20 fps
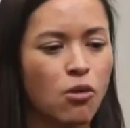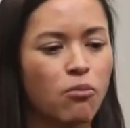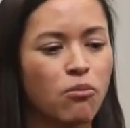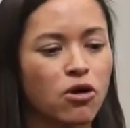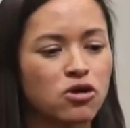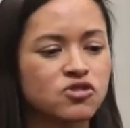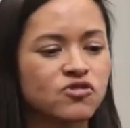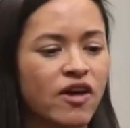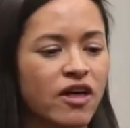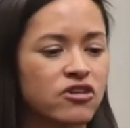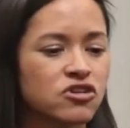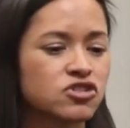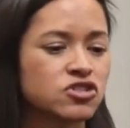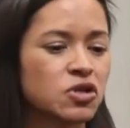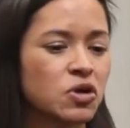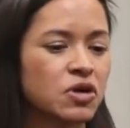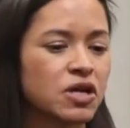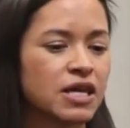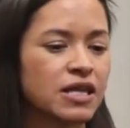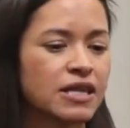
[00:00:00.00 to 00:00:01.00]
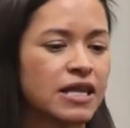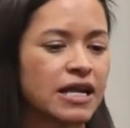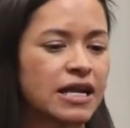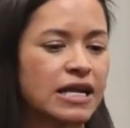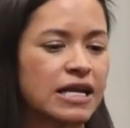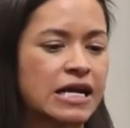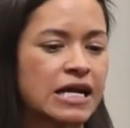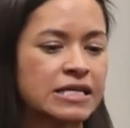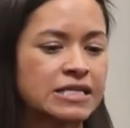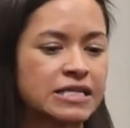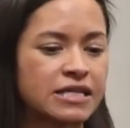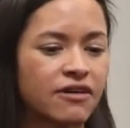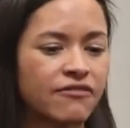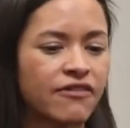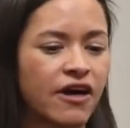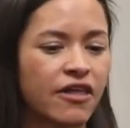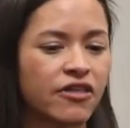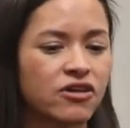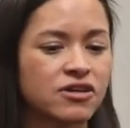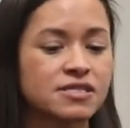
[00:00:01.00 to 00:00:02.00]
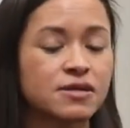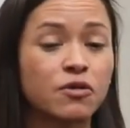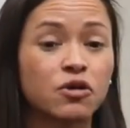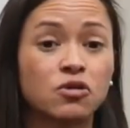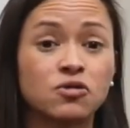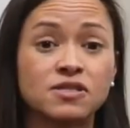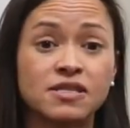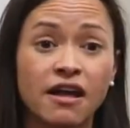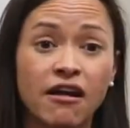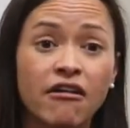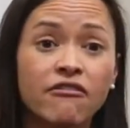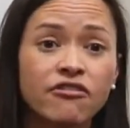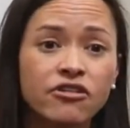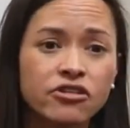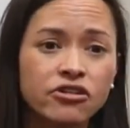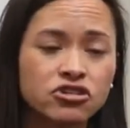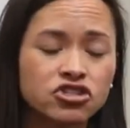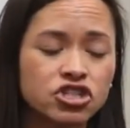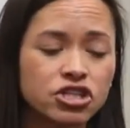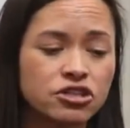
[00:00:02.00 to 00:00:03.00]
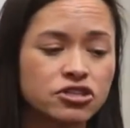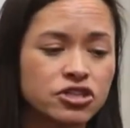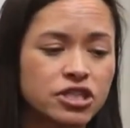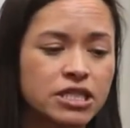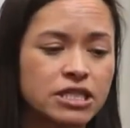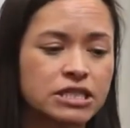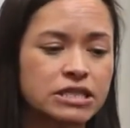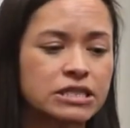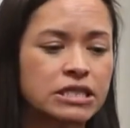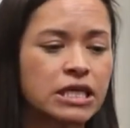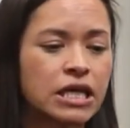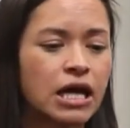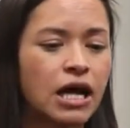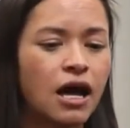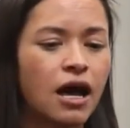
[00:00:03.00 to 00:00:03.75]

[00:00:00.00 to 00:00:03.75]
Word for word: Most fathers noted that an ideal father is someone who's there for their children,